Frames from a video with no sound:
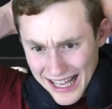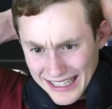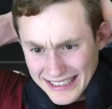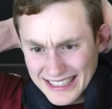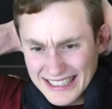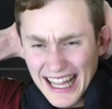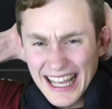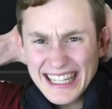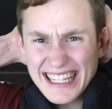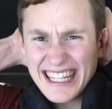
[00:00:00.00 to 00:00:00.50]

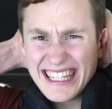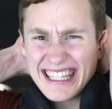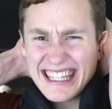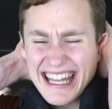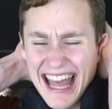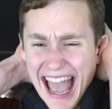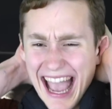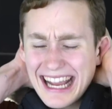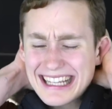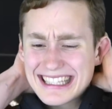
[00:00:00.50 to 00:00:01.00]
Did that
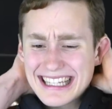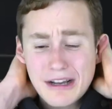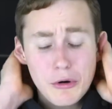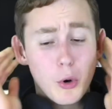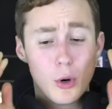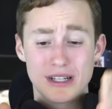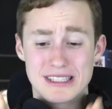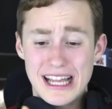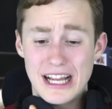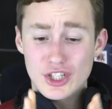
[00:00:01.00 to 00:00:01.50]
connect?
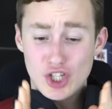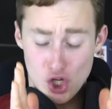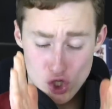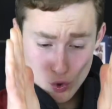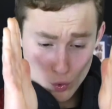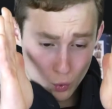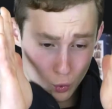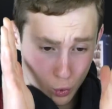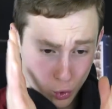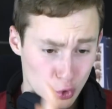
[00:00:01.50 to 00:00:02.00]
Or is that just
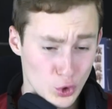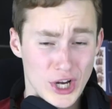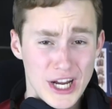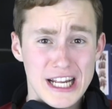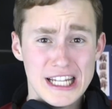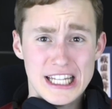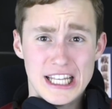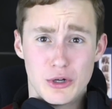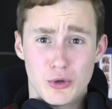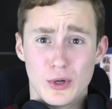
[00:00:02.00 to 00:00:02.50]

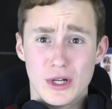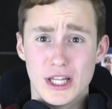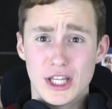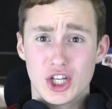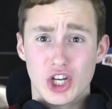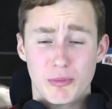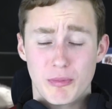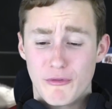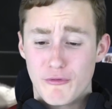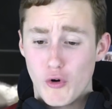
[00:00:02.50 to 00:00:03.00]
really, really
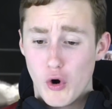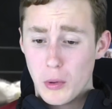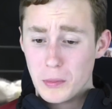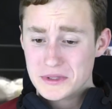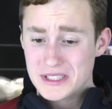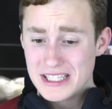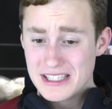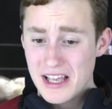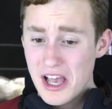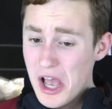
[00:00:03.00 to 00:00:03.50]
good
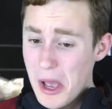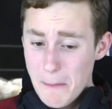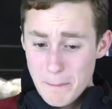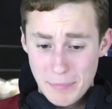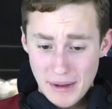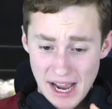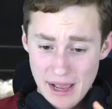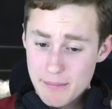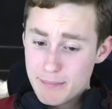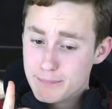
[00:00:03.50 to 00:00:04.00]
performances
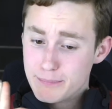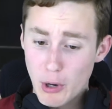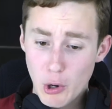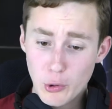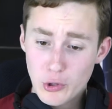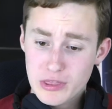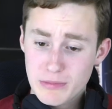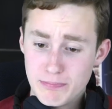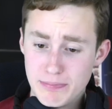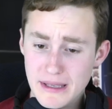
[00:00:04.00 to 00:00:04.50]
by
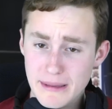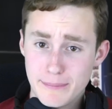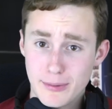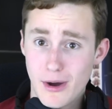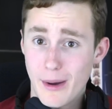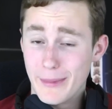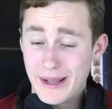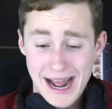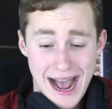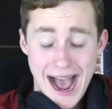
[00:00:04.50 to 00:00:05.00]
both people?
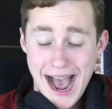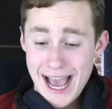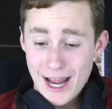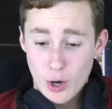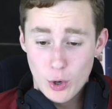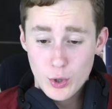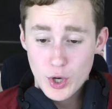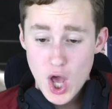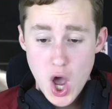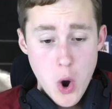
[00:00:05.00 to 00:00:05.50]
I mean, I
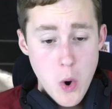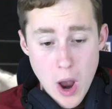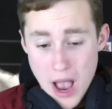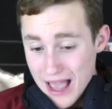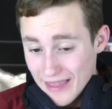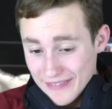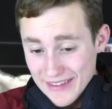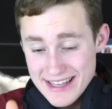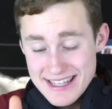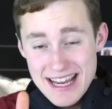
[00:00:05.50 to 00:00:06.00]
don't know.
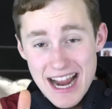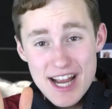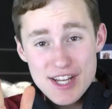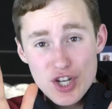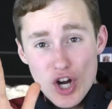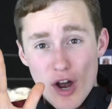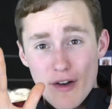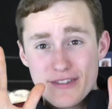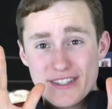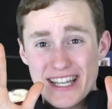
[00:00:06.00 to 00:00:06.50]
These guys
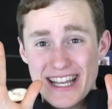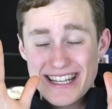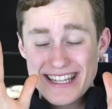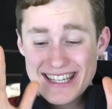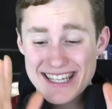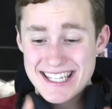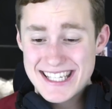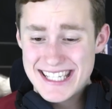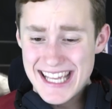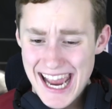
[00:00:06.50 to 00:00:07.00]
are obviously
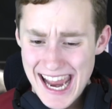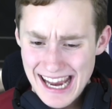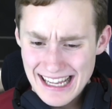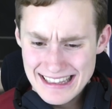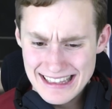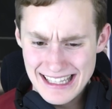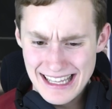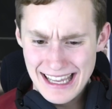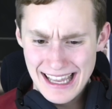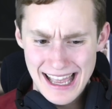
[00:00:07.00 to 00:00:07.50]

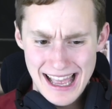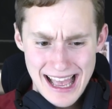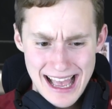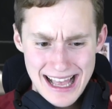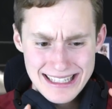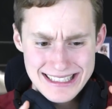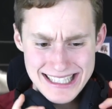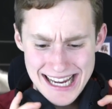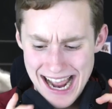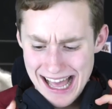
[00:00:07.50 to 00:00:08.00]
insanely
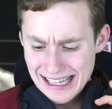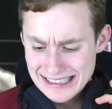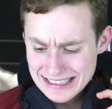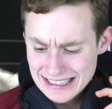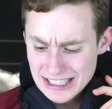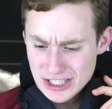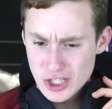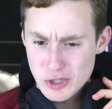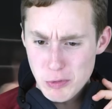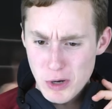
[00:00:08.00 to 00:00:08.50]
talented.
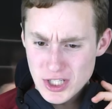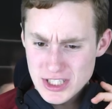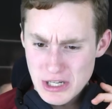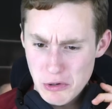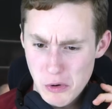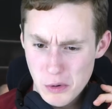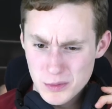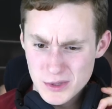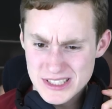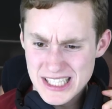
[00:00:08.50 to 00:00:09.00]
Let's just watch that
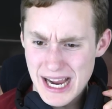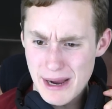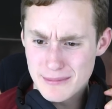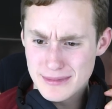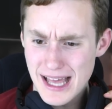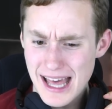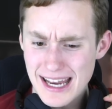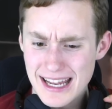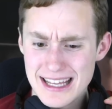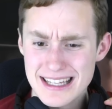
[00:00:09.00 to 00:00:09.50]
one more time.
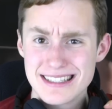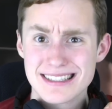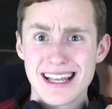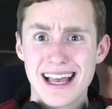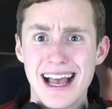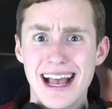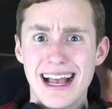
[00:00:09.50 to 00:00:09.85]
That is